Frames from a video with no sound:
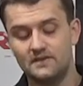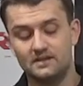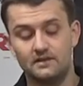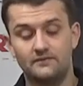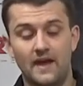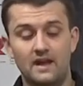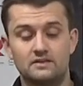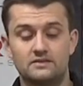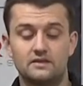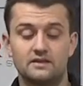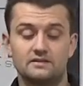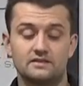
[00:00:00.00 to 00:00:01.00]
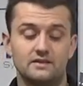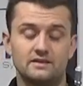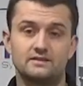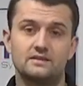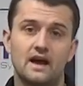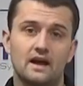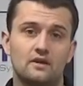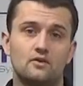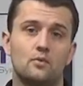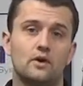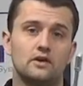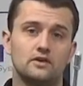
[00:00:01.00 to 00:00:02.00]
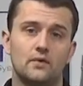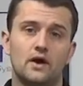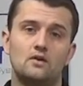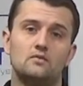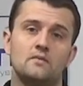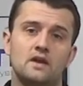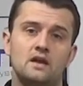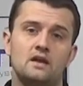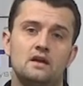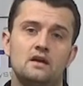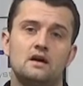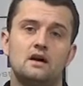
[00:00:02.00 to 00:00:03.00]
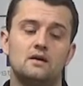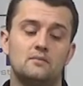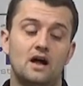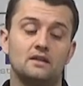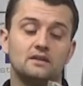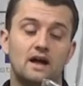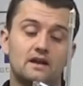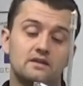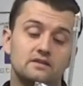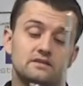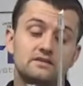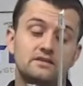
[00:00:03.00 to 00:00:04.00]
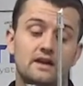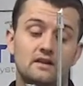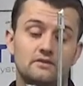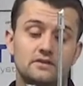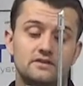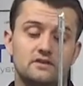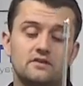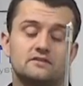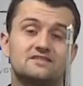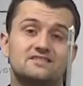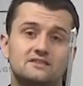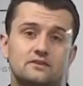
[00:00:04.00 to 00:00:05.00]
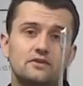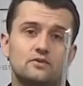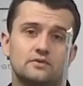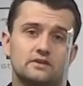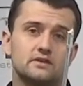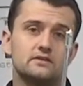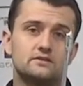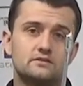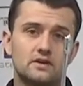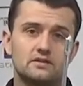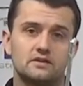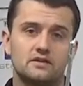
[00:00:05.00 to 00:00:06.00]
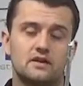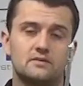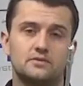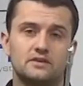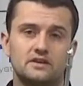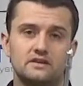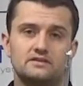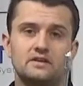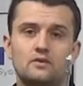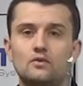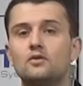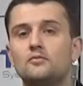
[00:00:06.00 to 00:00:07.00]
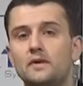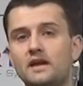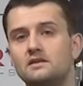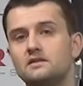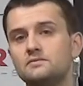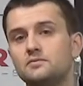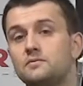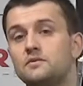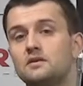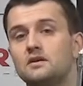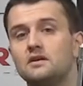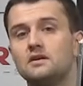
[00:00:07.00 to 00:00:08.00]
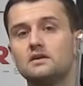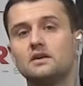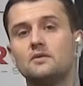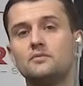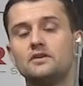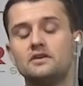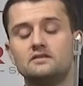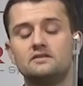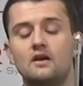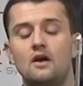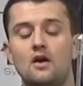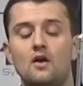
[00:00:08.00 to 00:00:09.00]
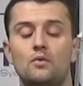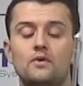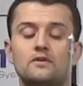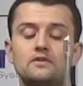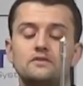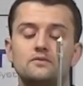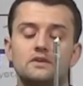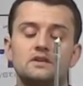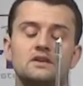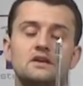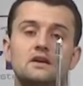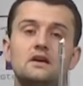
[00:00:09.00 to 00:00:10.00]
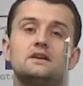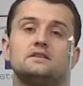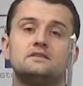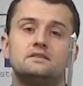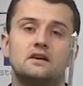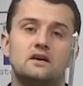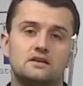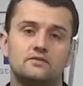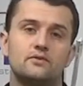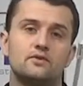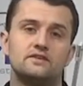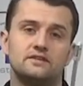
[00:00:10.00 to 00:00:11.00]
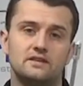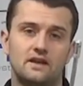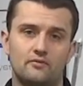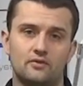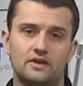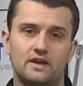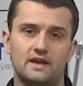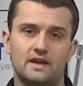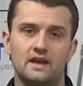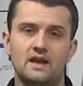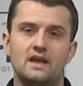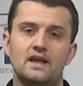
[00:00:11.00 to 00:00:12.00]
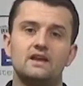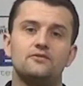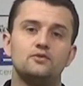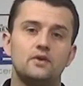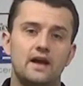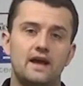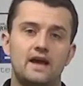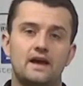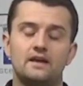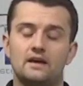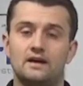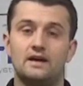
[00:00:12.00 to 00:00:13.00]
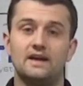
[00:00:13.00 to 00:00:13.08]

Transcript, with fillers: the advantage of this, it's not going to wear you out. Um, a lot of these style grease guns still go into construction companies or maintenance uh, companies where they're doing a ton of greasing every day. And if you had a